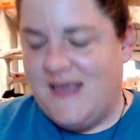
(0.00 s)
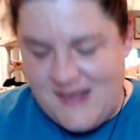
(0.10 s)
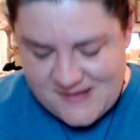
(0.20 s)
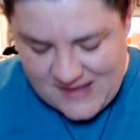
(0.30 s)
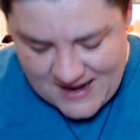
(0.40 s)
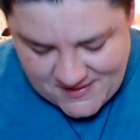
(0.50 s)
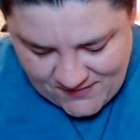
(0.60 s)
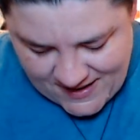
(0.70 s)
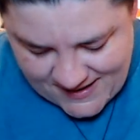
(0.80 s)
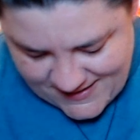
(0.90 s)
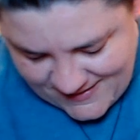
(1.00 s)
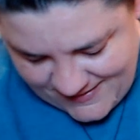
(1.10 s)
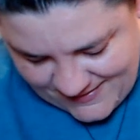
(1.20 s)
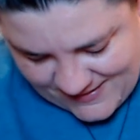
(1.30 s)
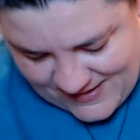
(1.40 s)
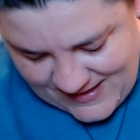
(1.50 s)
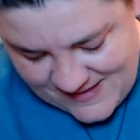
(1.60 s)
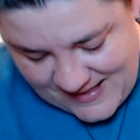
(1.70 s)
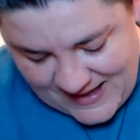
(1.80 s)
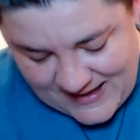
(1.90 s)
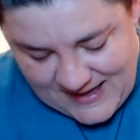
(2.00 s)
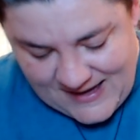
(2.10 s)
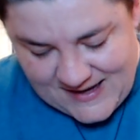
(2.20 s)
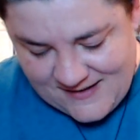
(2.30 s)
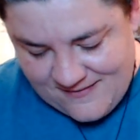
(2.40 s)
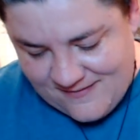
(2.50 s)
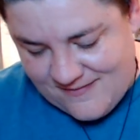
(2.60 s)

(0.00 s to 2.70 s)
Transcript: he's kind of like he's like a kid.